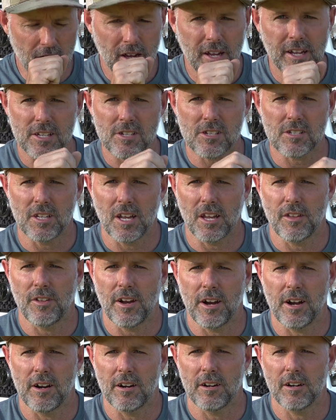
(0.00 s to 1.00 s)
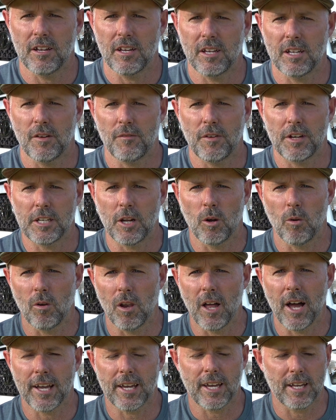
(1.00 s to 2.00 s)
and stay there. And if I don't
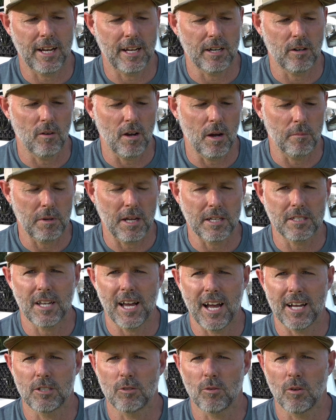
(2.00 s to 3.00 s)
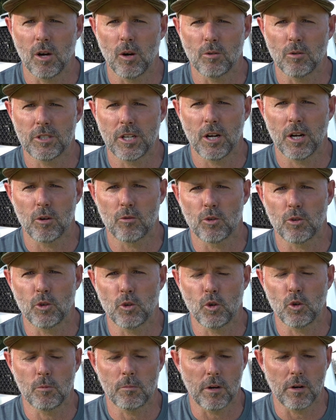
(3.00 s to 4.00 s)
like it, I'm not tied to a hotel
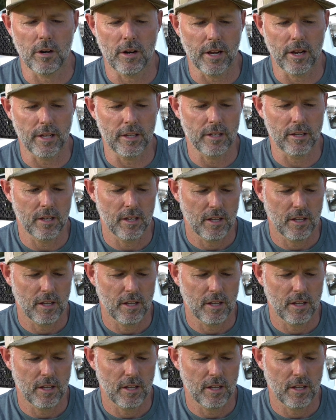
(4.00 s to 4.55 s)
room or a